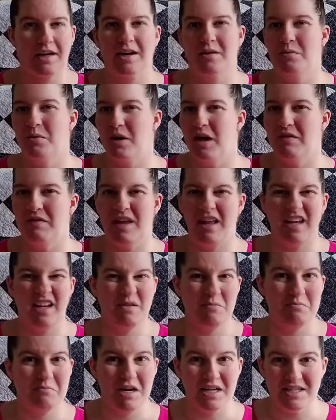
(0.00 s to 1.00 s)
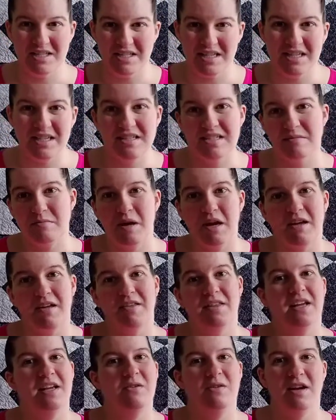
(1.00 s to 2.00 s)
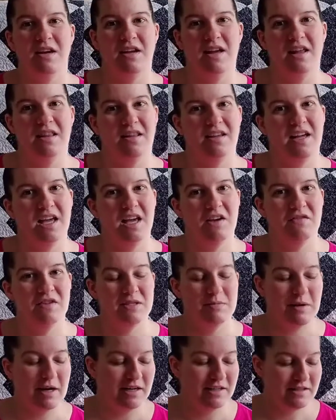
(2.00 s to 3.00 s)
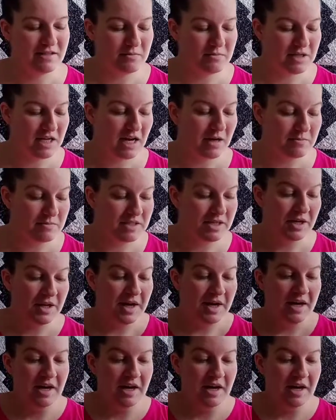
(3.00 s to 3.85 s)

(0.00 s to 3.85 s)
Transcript: I won't have that musty smell that you can get in the canvas bag sometimes.